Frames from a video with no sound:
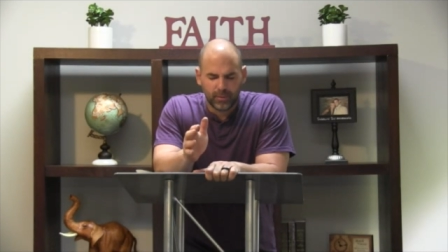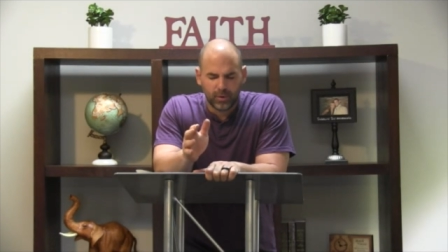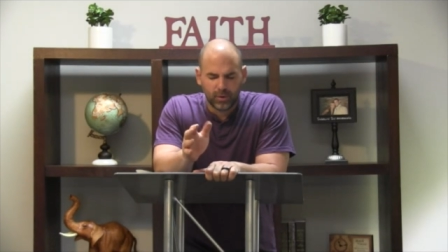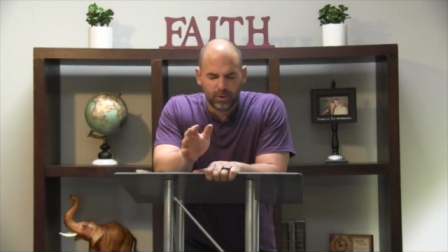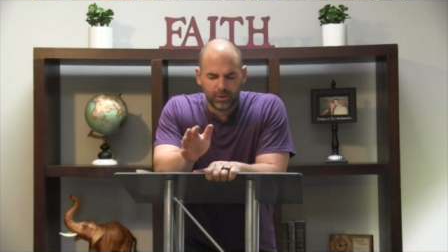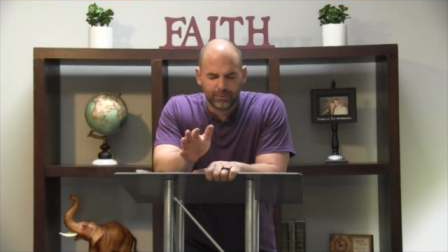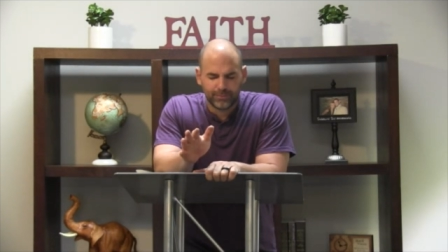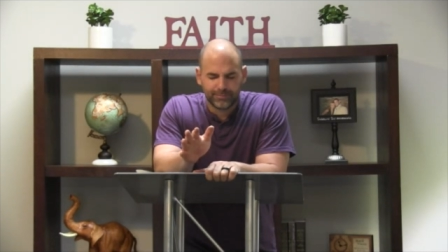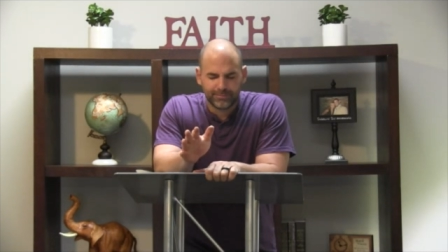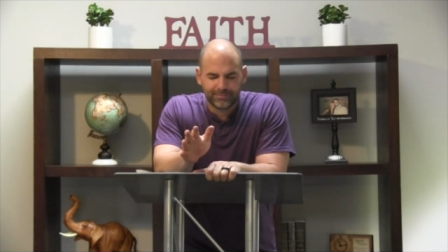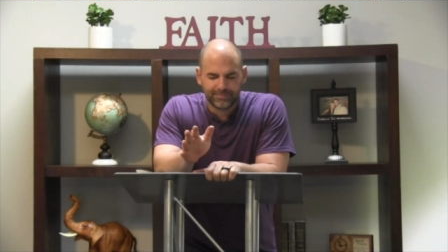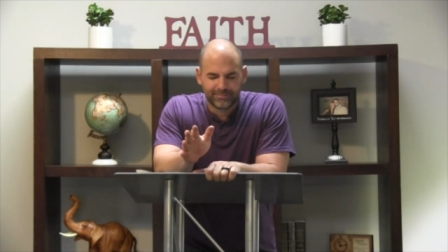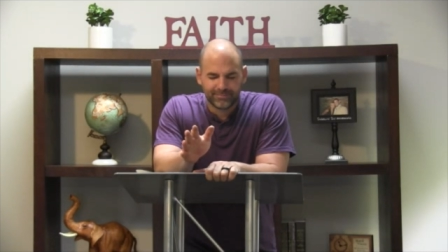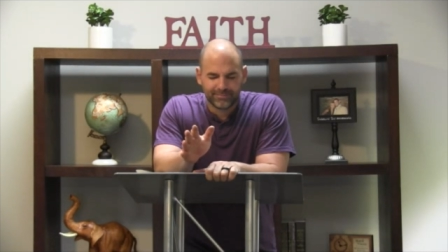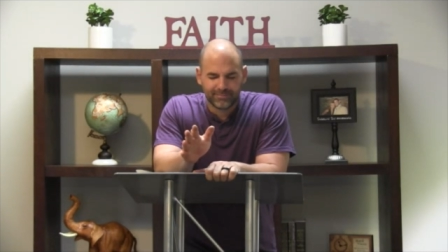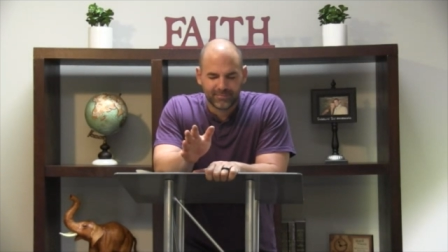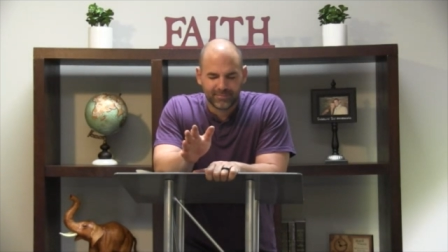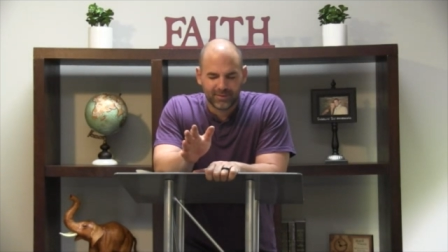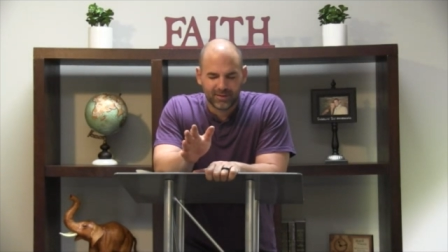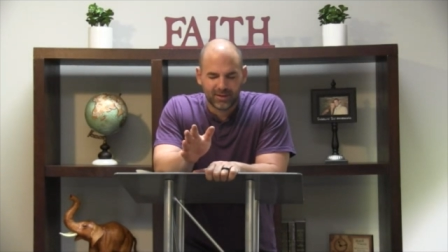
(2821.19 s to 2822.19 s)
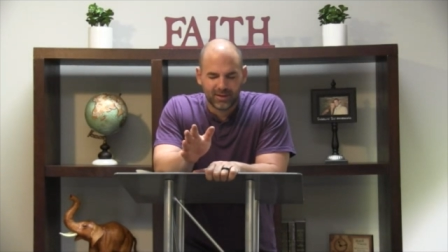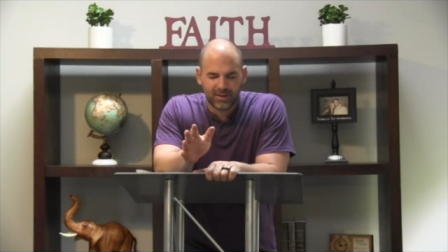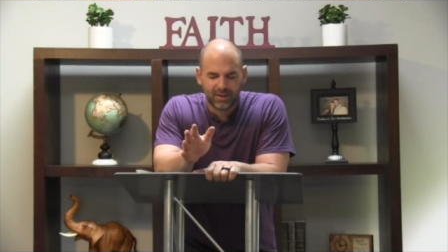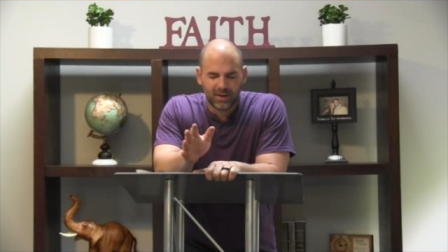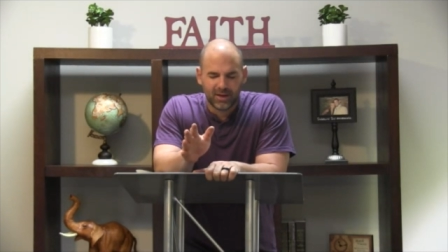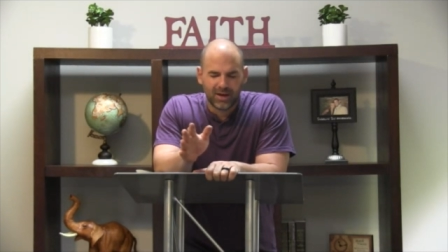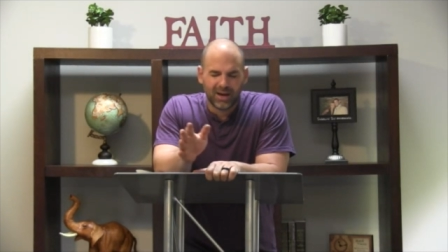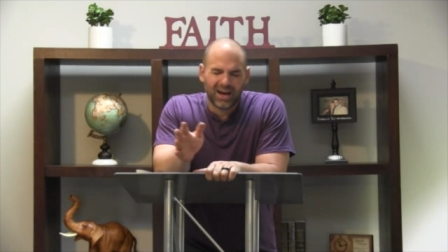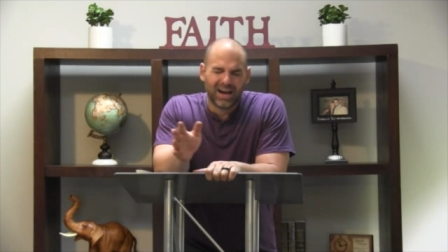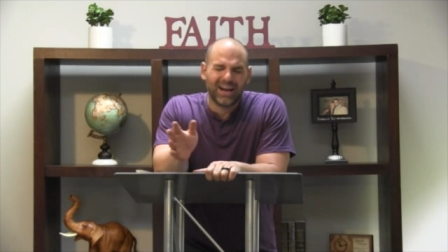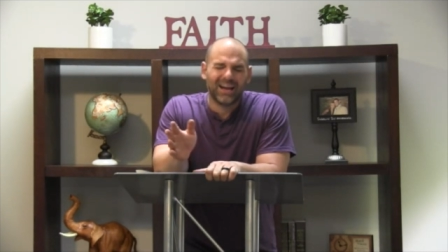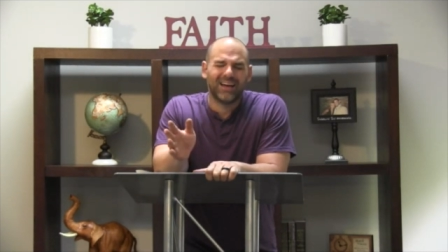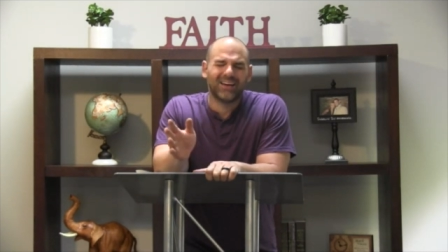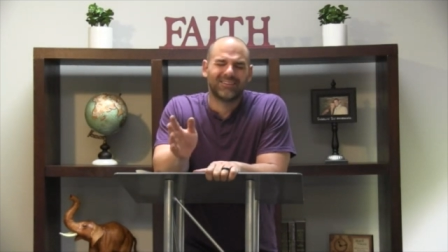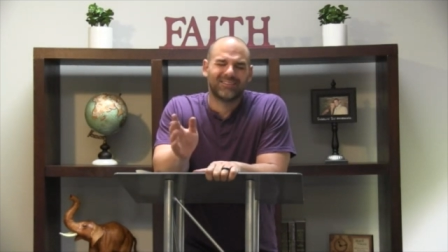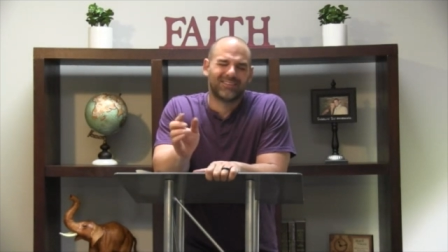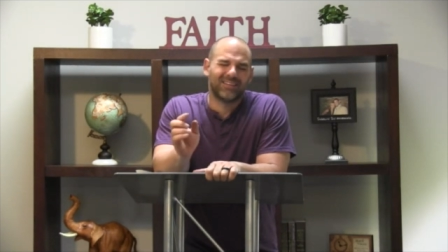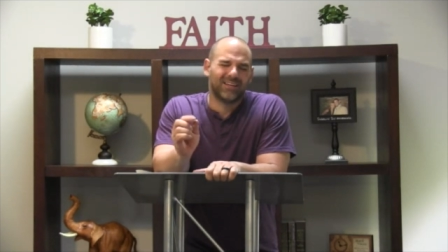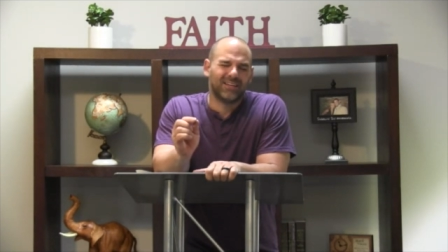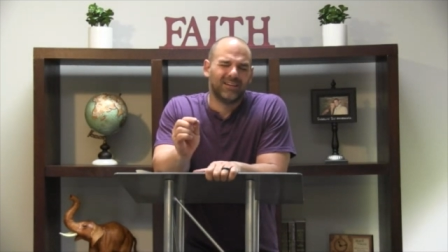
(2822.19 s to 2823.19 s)
Lord. I
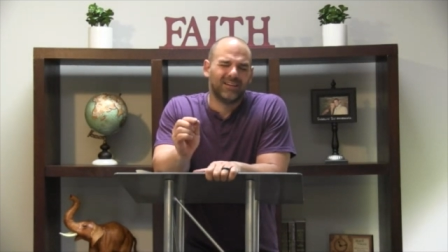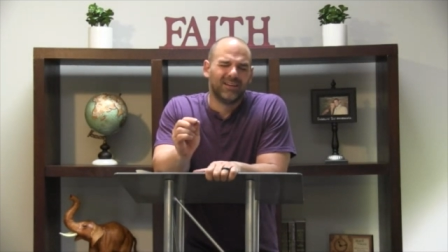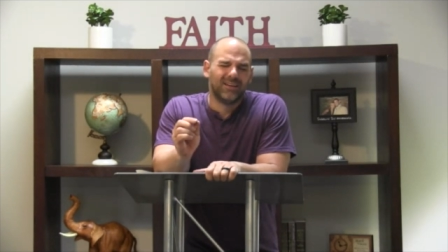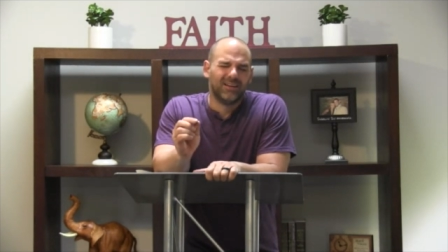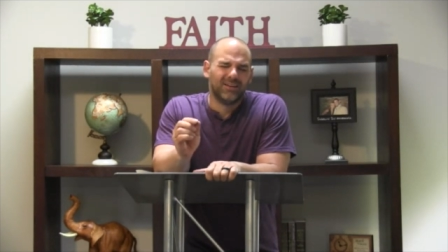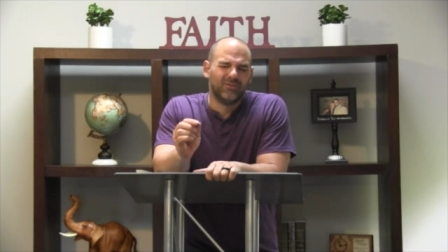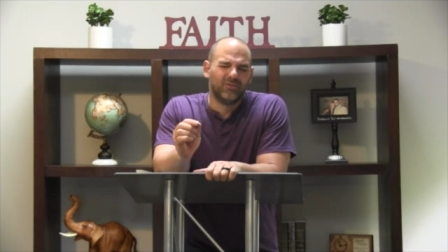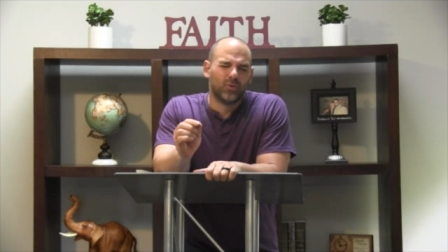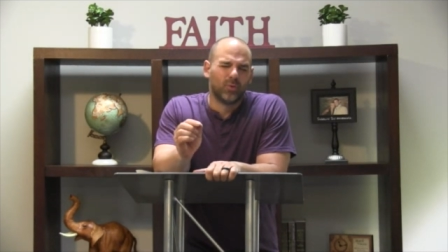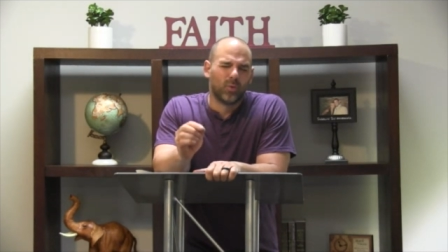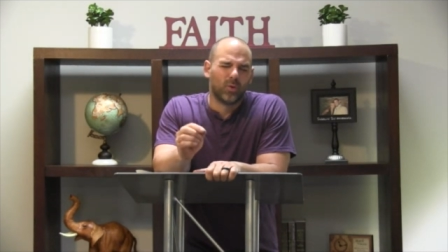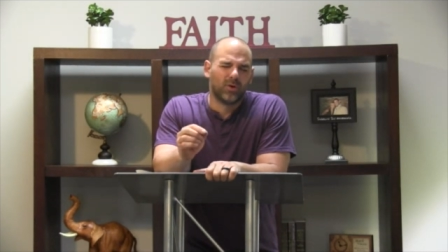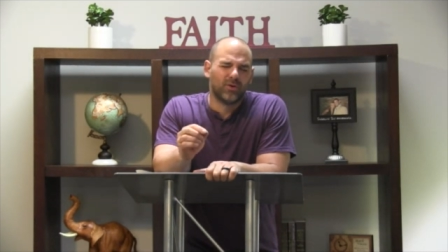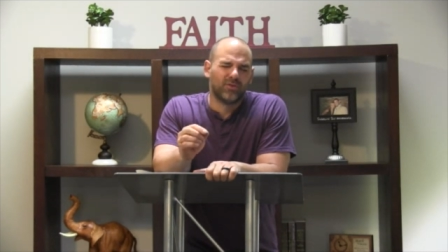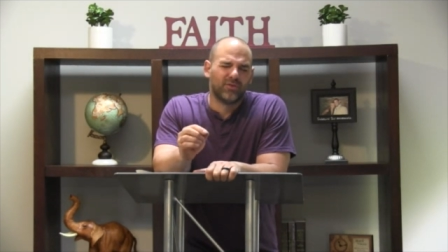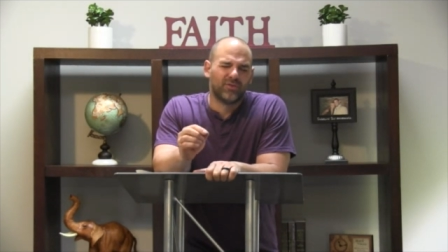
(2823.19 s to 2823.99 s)
ask that, as your word